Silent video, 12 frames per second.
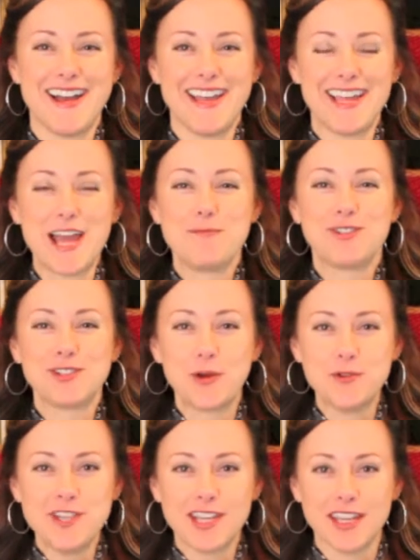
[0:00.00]
Hi, I'm
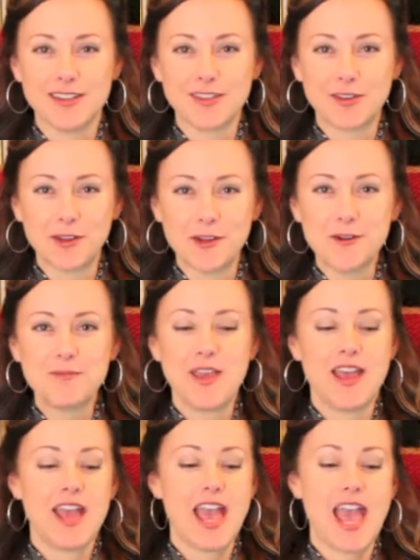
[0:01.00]
Sonia
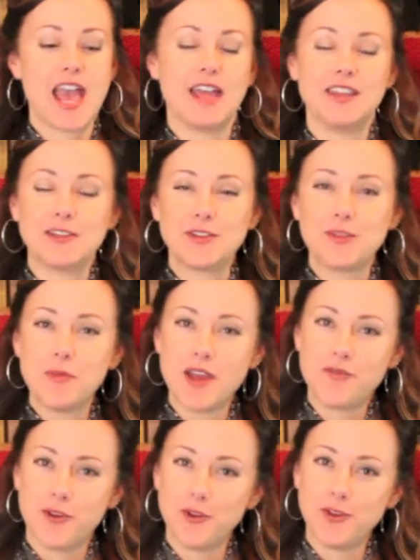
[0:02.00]
Gensler, and this
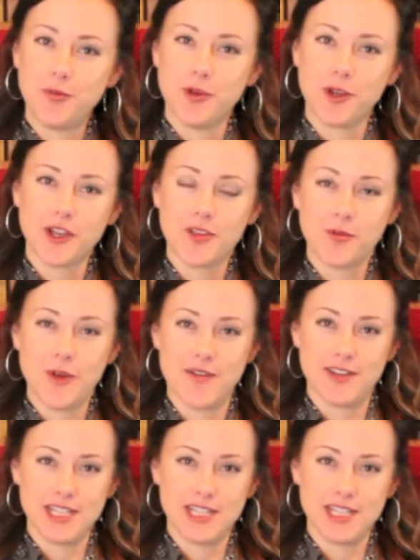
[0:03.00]
is my first book, The